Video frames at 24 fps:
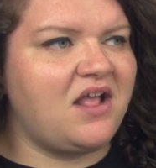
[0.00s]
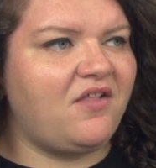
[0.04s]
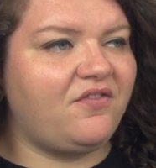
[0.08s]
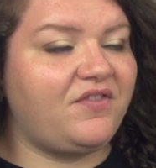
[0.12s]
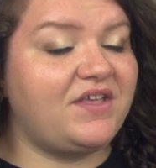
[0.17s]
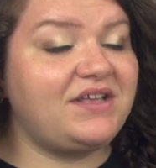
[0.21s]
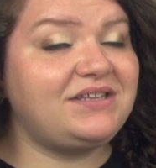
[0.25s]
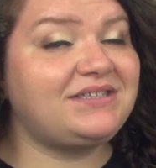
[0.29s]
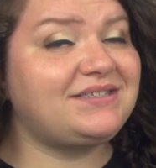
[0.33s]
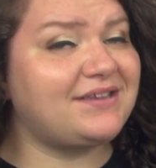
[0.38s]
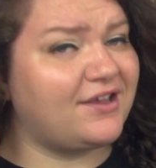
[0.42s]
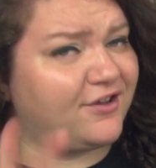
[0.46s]

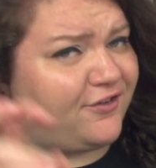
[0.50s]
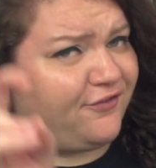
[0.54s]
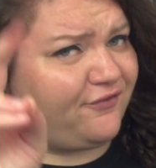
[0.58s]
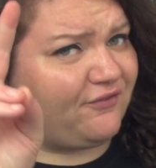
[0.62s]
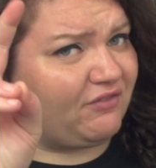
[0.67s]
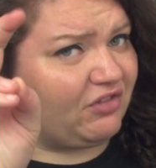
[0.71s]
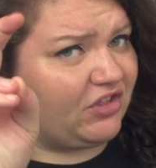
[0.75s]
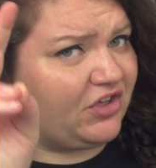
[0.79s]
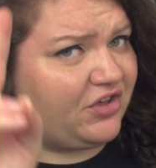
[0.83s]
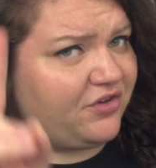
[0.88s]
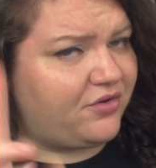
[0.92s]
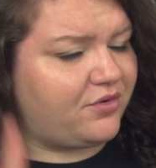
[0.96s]
This
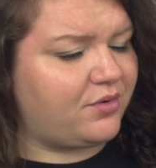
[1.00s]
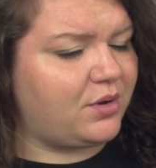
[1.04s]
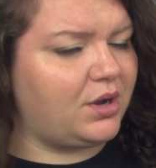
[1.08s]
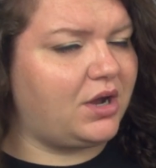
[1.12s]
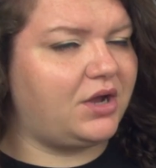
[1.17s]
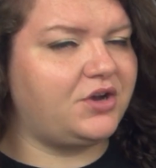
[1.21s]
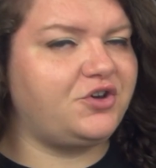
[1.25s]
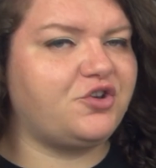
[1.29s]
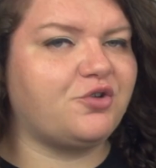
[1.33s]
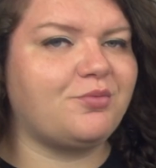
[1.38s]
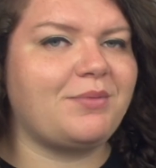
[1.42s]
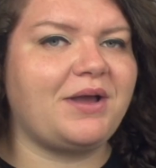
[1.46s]
flew
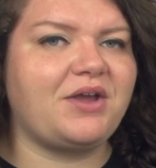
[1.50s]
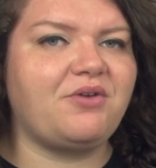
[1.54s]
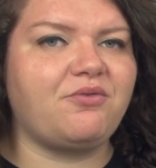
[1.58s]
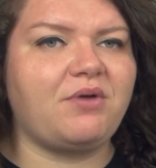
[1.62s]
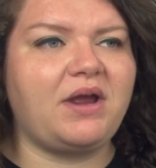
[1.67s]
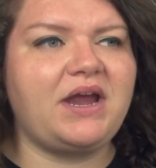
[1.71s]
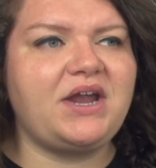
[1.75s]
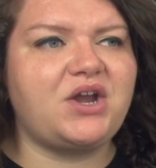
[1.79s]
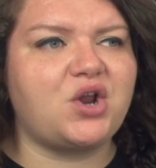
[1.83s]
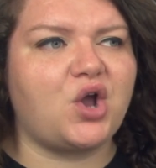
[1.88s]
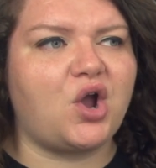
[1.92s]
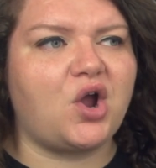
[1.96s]
under my
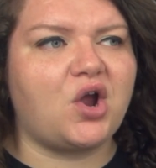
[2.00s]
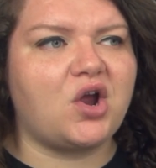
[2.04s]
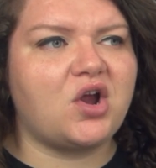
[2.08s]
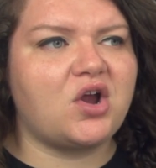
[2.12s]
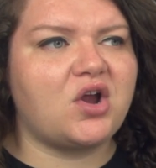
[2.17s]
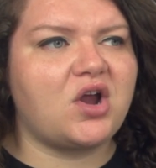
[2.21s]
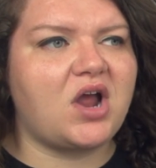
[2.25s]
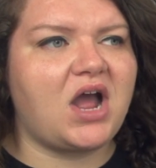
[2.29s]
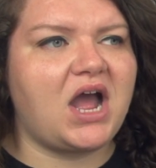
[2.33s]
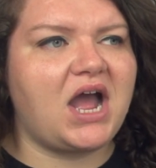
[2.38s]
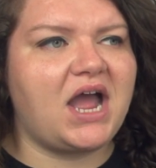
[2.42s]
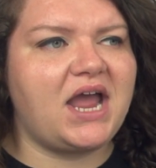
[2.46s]

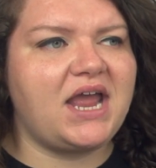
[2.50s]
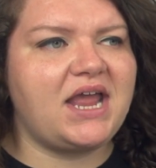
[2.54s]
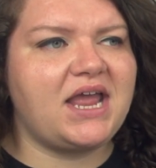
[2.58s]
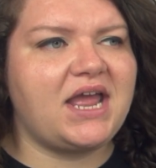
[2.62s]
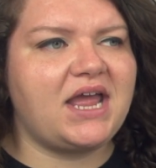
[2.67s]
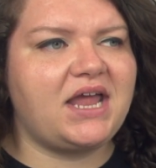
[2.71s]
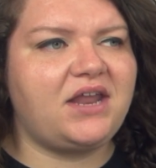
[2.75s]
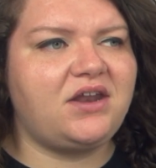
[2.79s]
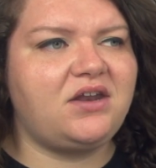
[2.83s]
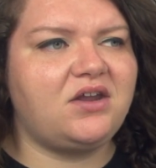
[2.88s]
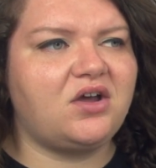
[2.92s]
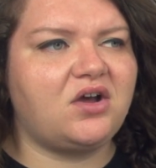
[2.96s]
radar.
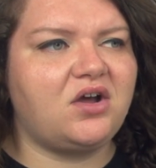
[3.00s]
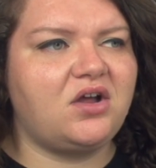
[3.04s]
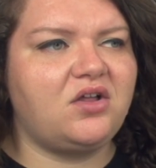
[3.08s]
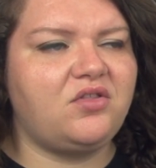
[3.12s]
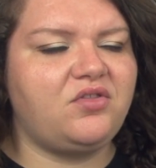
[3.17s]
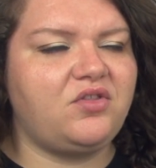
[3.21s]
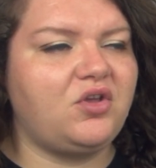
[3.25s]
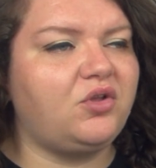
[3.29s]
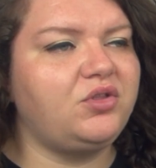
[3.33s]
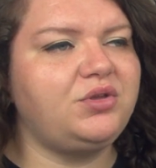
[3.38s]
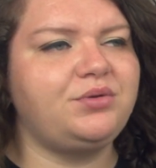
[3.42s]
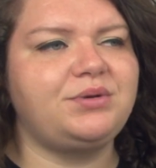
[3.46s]

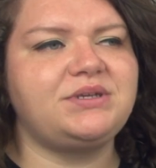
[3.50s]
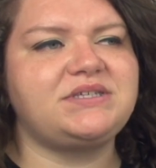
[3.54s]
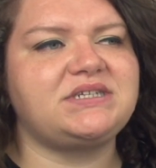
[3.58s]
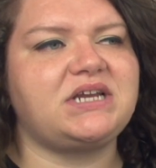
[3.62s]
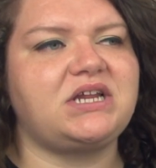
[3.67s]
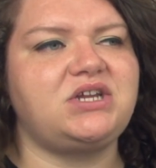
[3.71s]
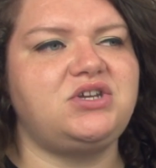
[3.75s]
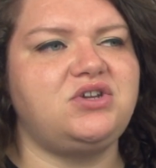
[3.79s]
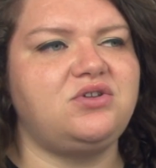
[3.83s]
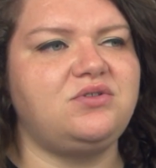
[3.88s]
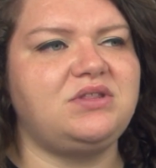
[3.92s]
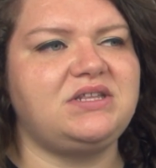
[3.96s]
The only reason
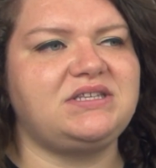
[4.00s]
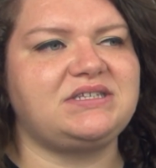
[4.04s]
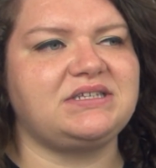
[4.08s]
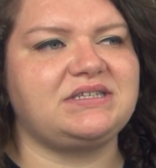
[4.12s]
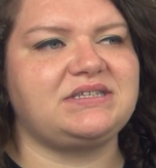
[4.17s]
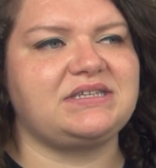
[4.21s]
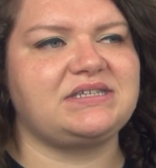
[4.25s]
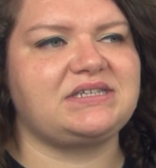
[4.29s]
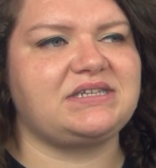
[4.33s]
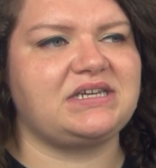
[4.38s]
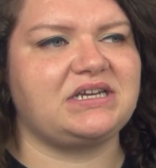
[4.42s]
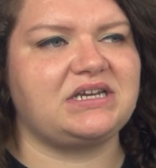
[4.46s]
I knew these
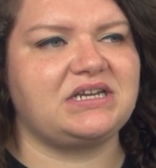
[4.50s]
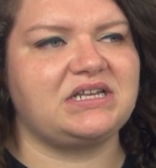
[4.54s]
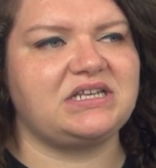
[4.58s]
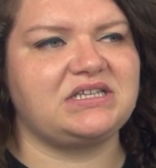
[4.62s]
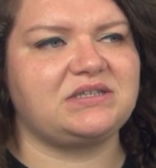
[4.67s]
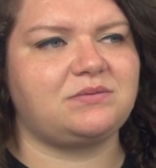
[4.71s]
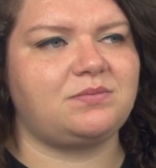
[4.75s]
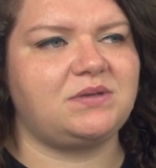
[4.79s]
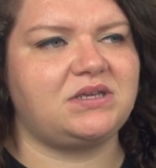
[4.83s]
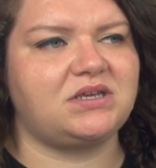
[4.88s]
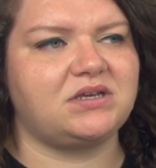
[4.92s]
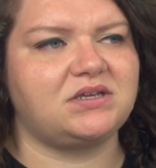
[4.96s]
existed
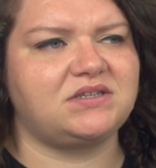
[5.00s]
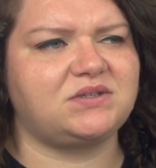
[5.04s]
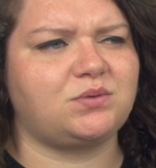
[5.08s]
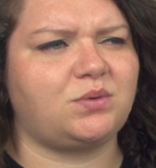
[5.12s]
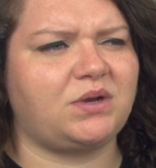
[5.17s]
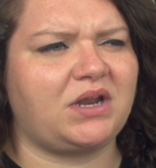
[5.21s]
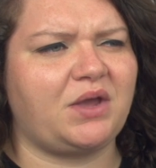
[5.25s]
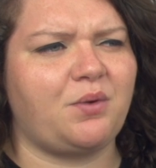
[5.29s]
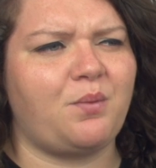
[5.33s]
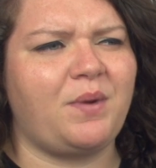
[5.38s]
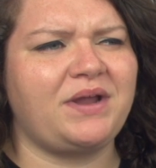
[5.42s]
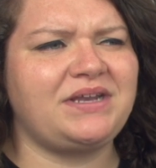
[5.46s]
is because
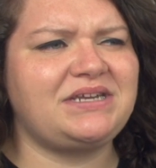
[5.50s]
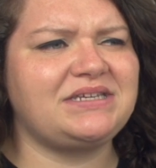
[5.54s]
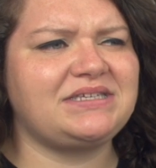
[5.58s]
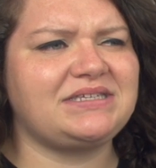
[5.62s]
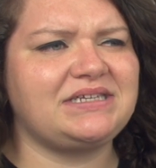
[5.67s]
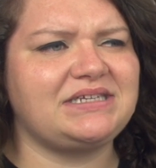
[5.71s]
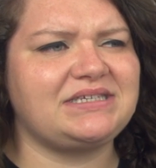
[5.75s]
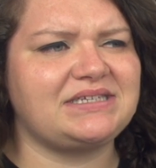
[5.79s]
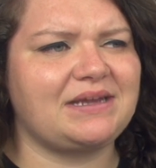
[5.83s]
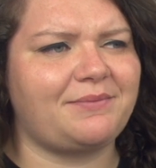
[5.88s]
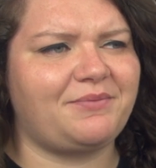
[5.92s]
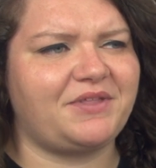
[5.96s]
when I went to
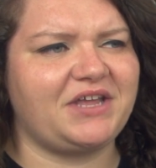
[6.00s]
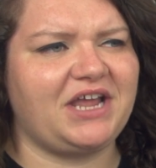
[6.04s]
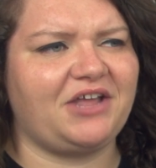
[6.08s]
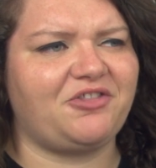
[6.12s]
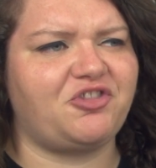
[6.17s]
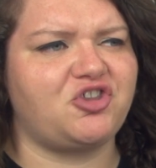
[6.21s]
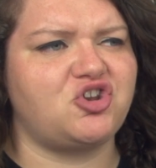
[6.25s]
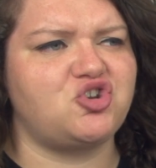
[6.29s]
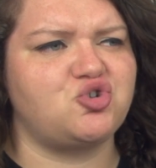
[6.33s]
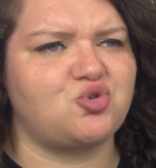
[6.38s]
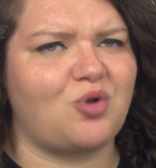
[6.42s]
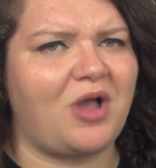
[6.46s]
see something at
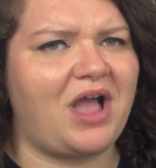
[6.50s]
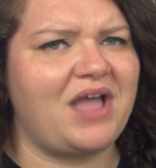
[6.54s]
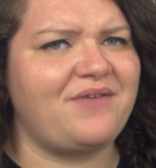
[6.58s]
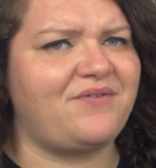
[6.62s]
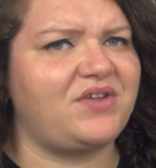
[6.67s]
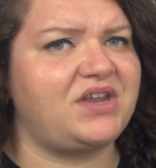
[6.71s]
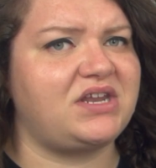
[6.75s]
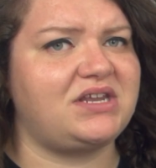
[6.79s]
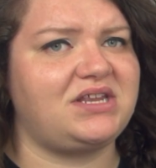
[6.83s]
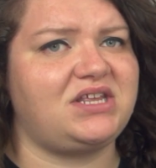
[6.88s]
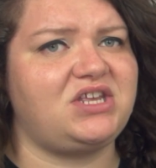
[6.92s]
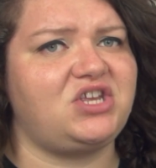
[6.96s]
the
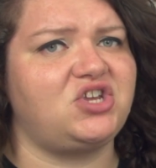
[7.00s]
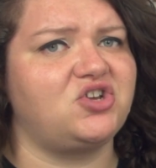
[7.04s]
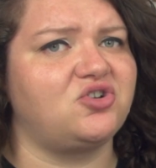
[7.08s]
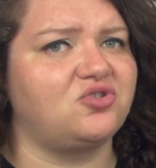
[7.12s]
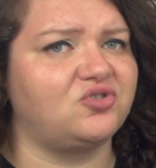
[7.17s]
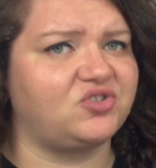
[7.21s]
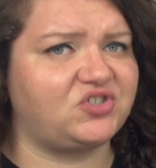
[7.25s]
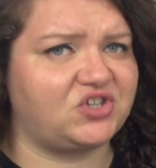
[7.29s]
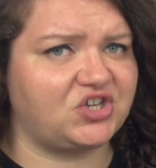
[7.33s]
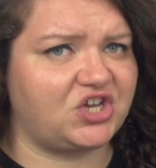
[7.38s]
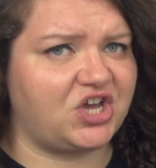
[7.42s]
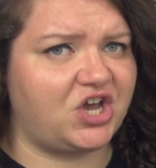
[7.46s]
drive-in
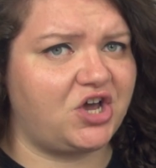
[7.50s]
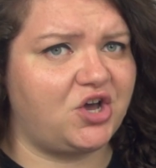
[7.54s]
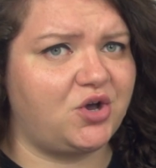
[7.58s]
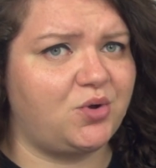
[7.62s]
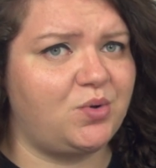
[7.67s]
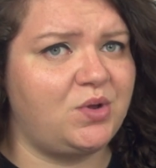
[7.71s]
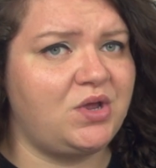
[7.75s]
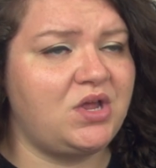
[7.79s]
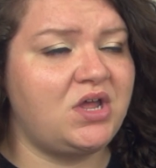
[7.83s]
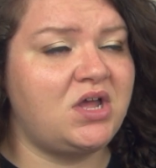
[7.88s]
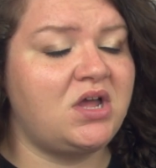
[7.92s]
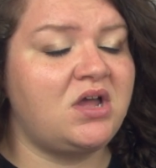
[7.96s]
years
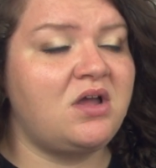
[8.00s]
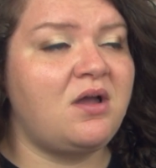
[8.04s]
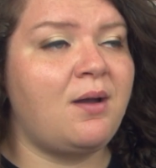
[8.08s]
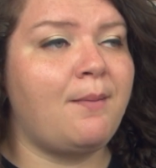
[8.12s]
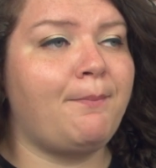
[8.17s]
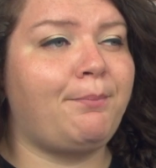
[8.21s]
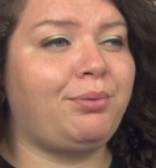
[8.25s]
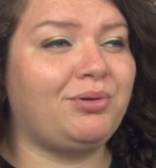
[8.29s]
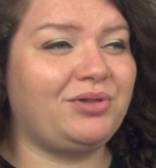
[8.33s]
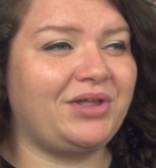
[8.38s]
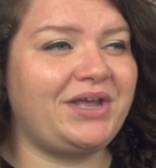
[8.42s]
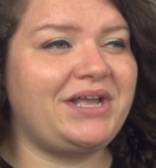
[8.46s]
ago,
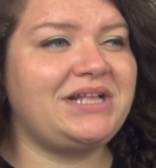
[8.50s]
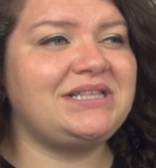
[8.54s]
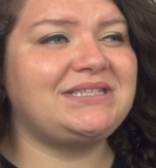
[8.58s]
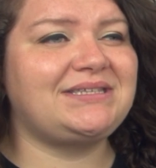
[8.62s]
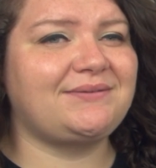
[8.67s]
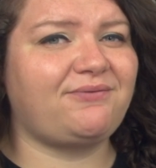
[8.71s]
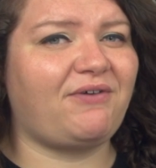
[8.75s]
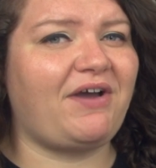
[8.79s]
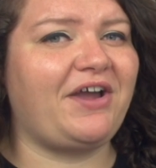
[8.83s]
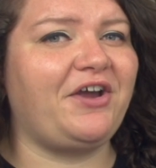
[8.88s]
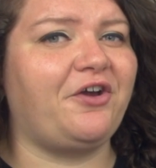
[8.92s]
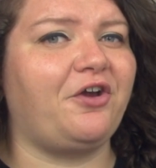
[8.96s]
Planes,
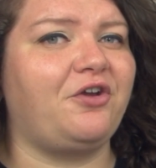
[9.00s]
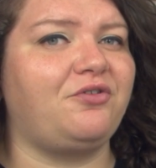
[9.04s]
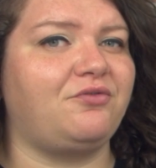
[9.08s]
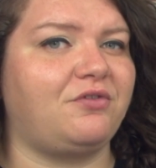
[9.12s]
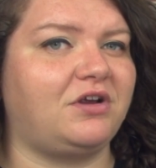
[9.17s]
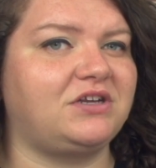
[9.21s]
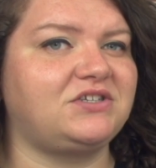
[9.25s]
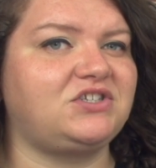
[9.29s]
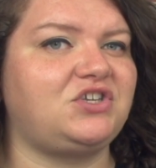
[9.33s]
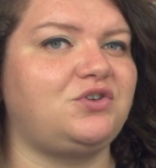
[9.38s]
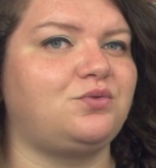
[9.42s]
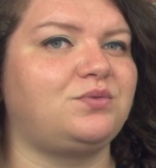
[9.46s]
Fire, and
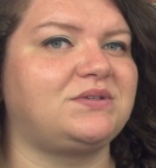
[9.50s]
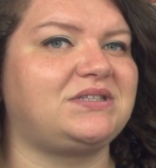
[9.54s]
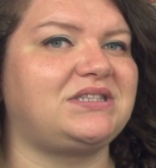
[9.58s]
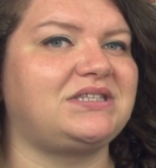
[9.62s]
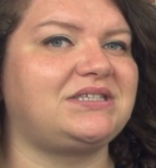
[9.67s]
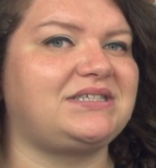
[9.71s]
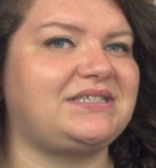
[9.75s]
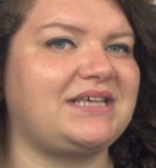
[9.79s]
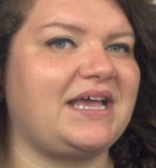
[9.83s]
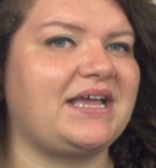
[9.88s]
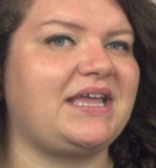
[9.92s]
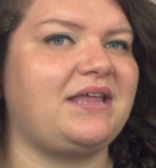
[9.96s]
Rescue was the
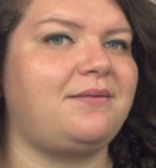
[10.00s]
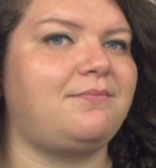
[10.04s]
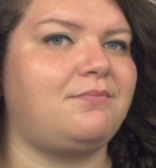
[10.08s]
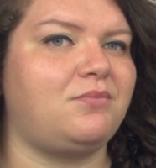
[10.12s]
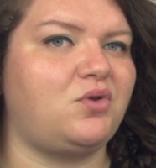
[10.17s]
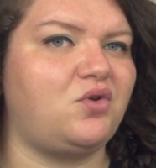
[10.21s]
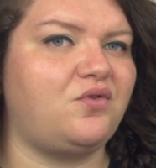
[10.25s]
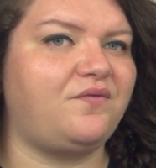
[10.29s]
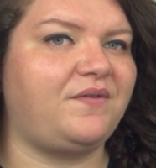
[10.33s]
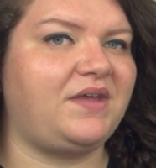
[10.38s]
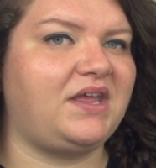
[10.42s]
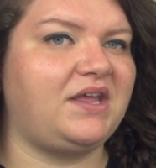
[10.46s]
second
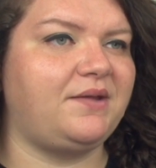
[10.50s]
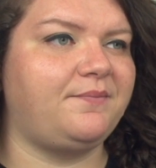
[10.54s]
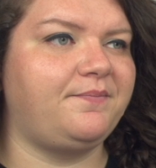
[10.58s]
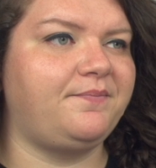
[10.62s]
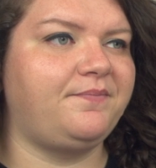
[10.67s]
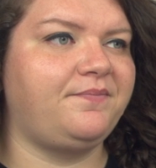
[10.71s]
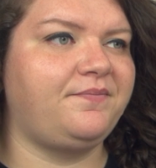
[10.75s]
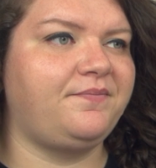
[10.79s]
movie.